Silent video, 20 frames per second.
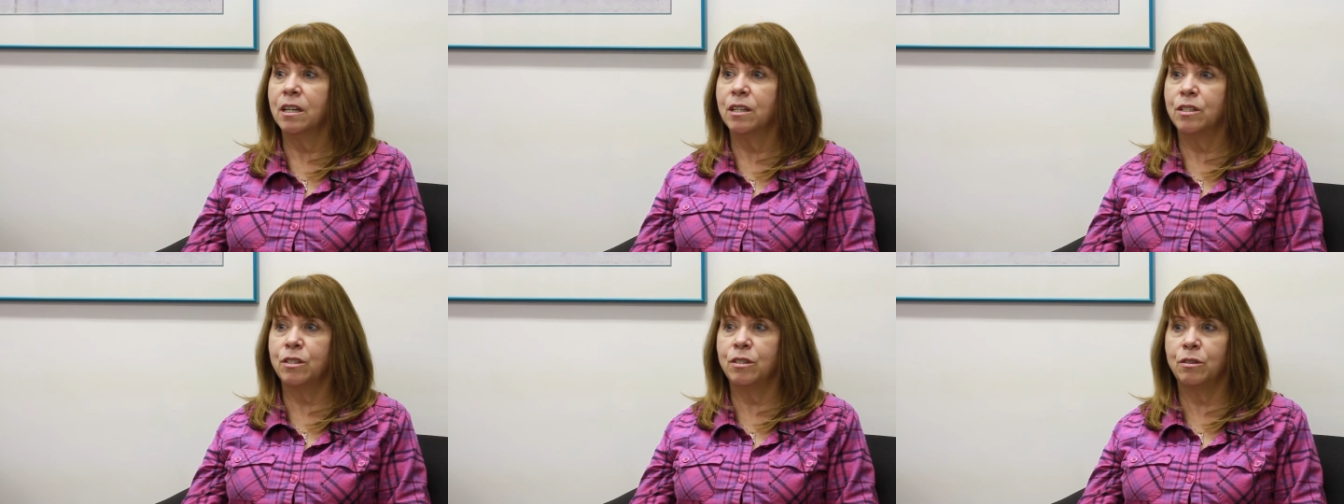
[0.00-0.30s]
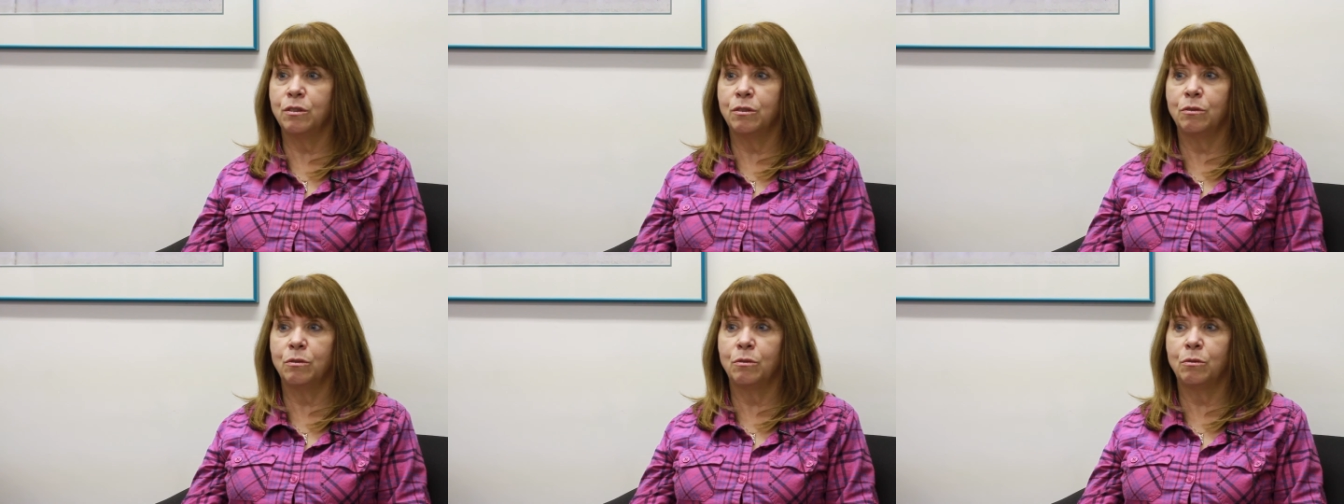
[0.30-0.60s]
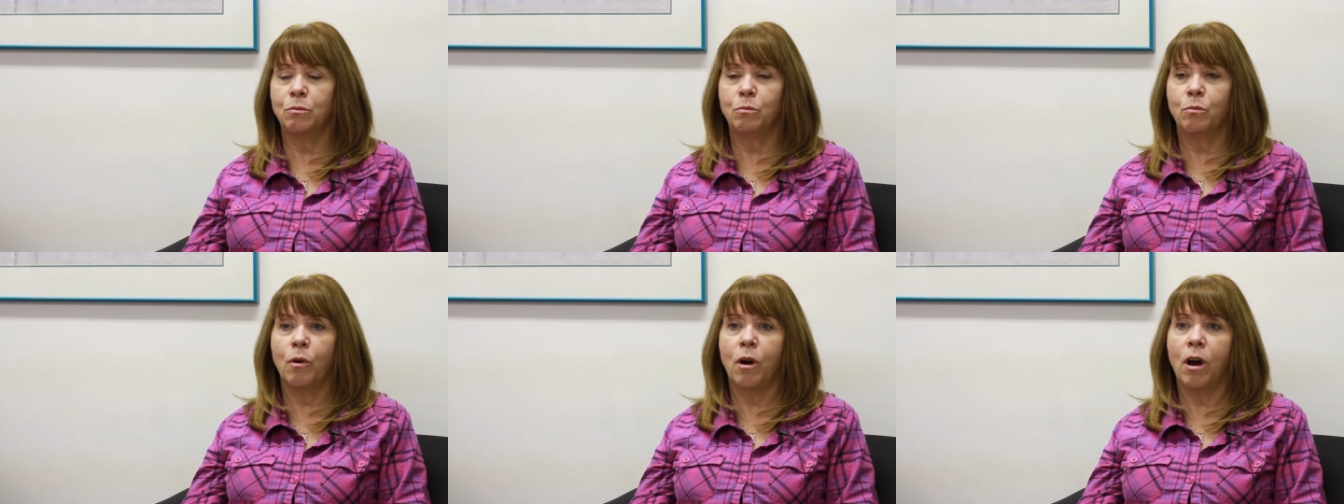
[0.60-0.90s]
to
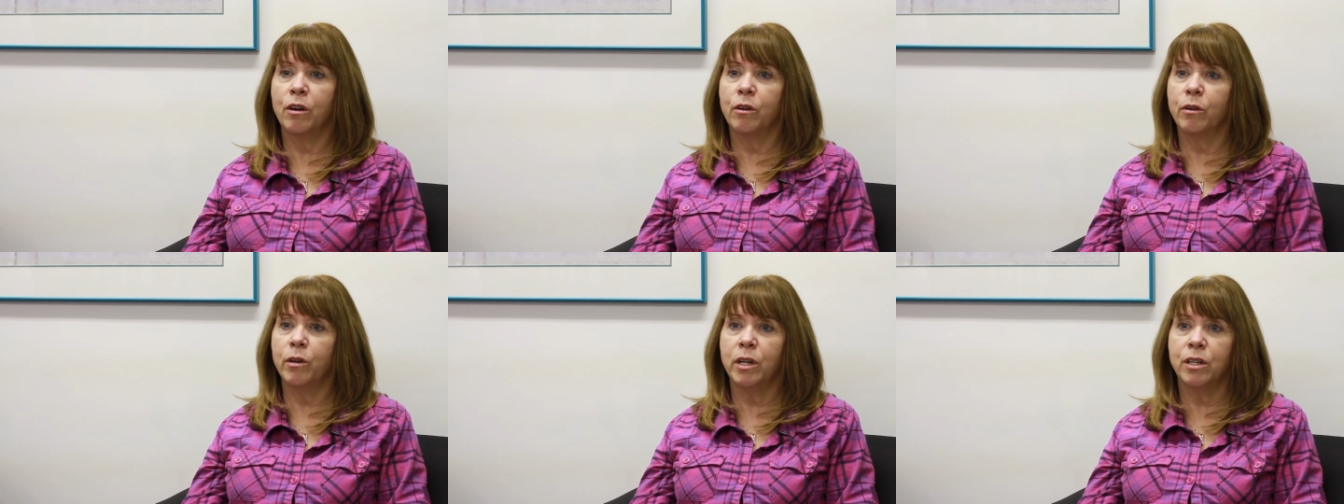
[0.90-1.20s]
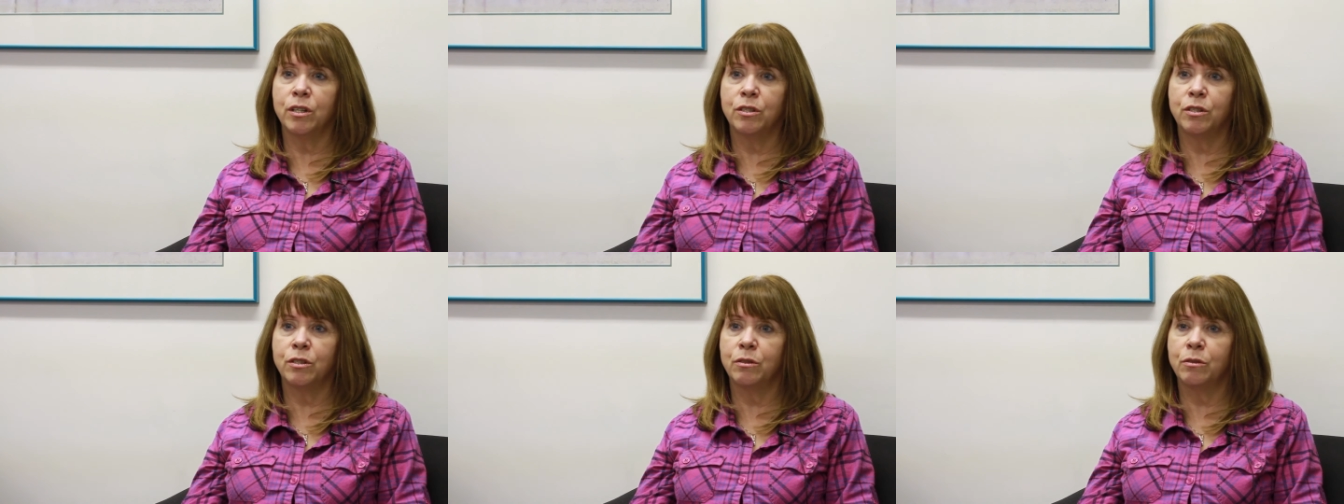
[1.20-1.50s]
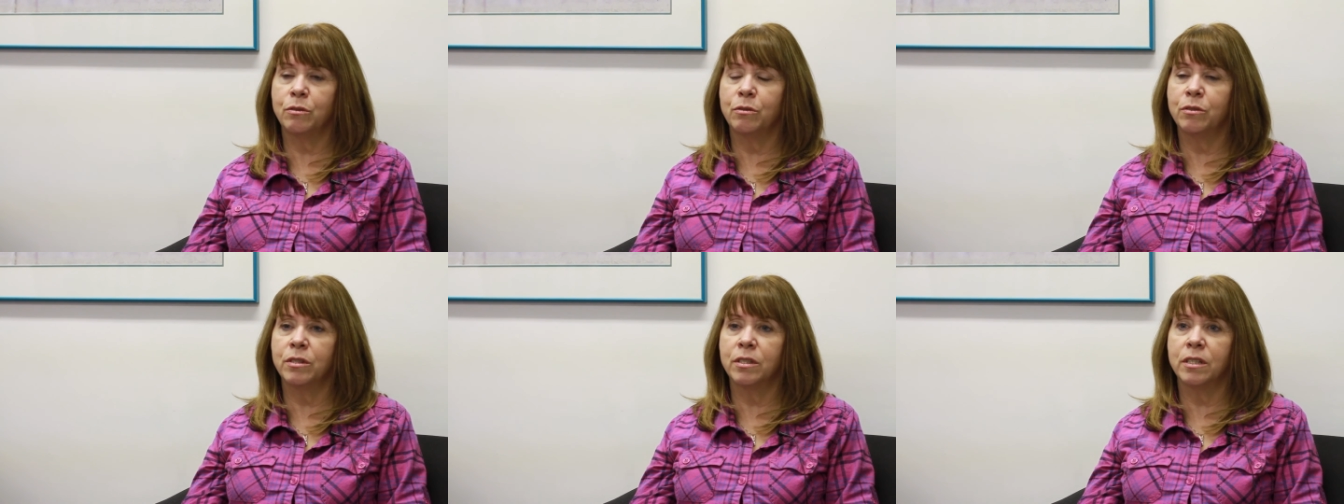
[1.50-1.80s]
water
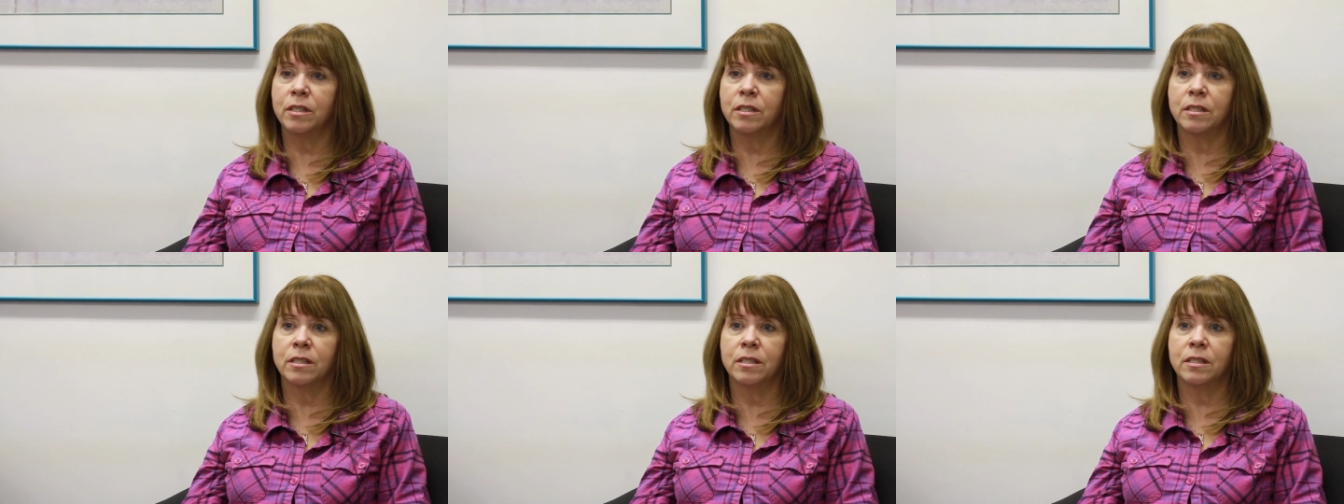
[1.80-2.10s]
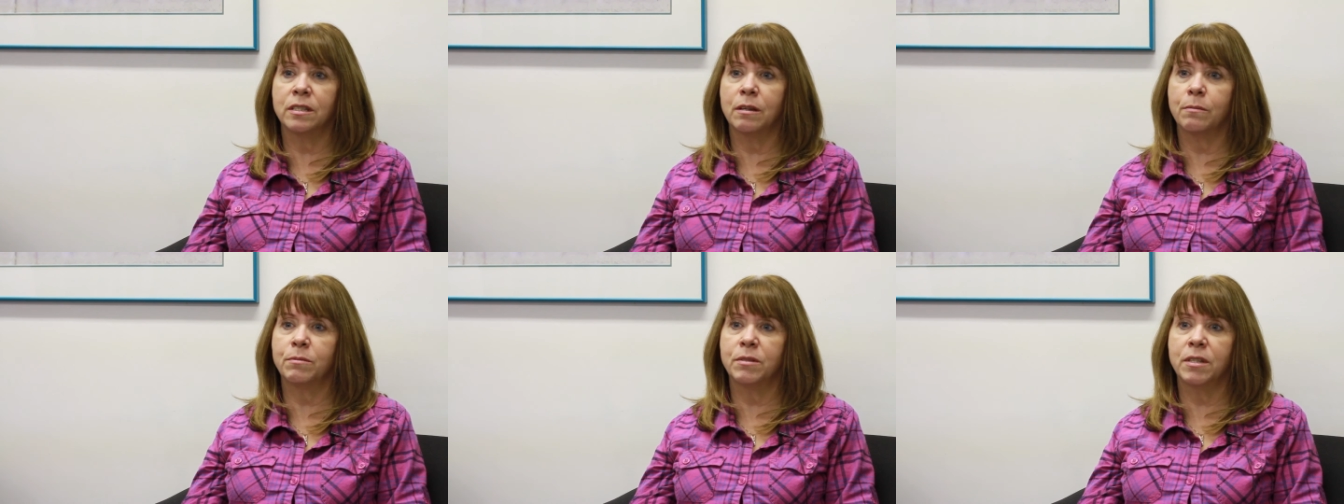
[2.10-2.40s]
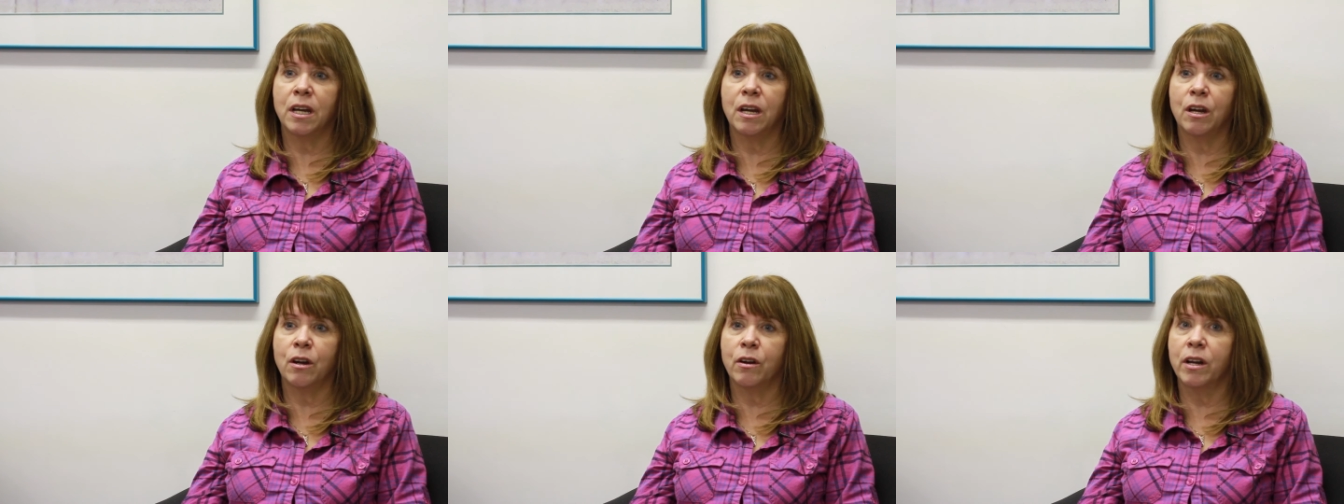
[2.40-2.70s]
issues in
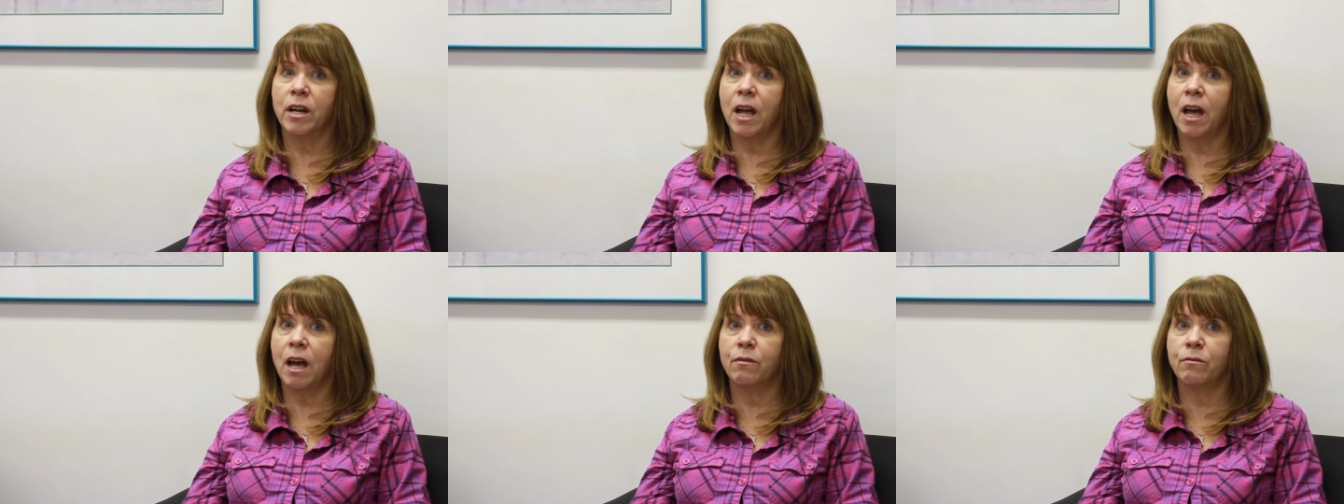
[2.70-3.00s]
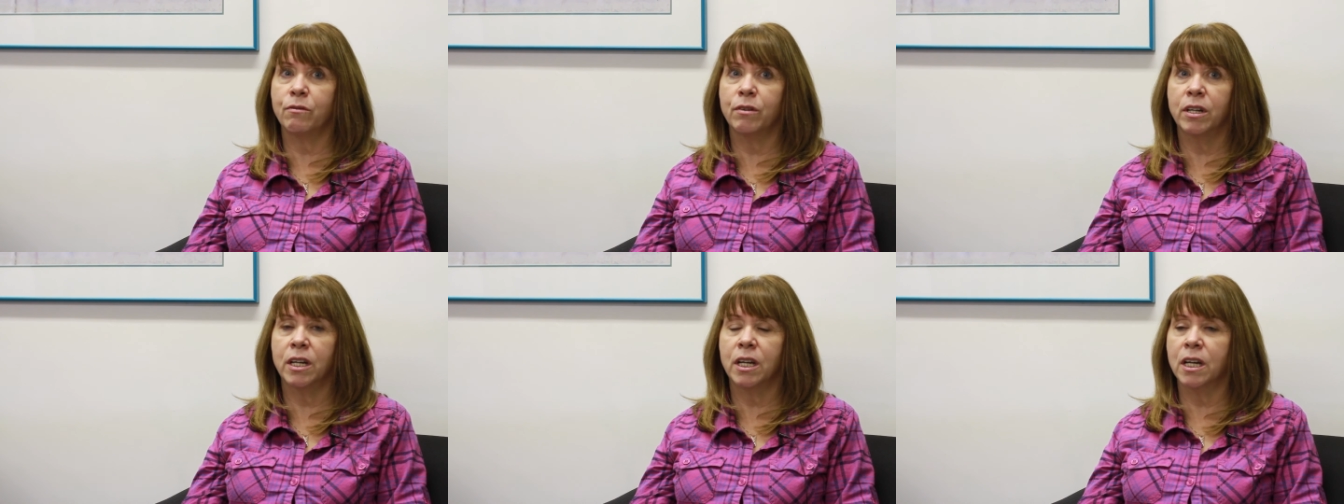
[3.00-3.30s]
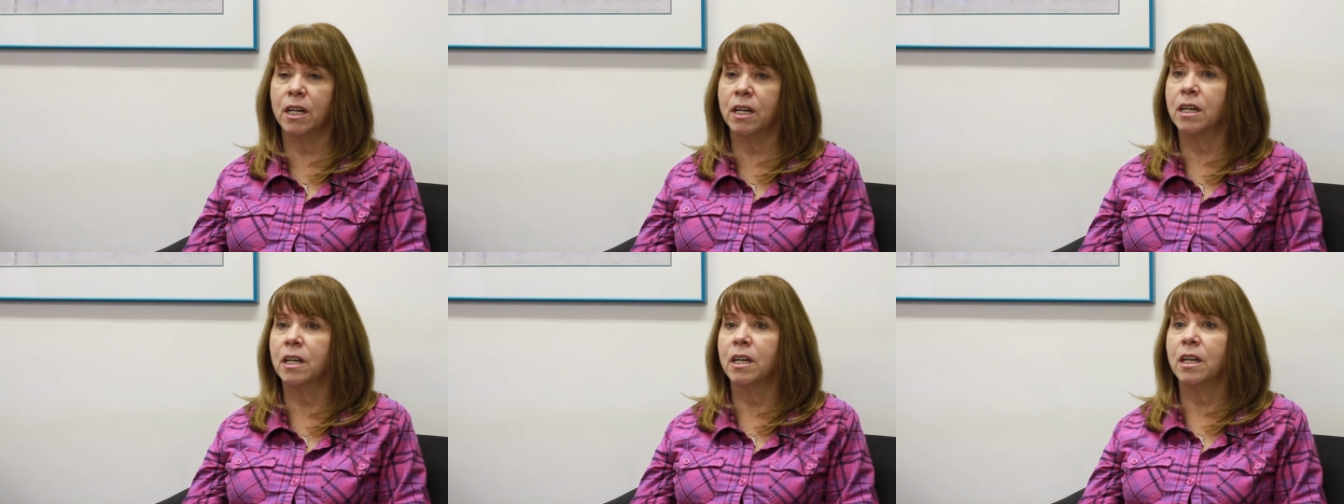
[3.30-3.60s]
sub-Sahara
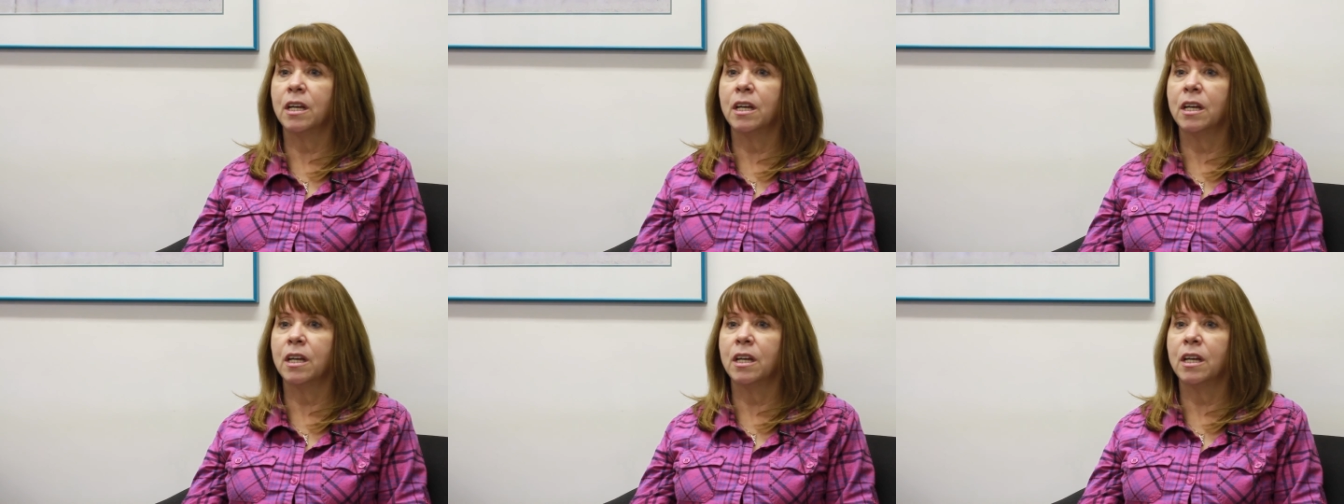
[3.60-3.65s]
Africa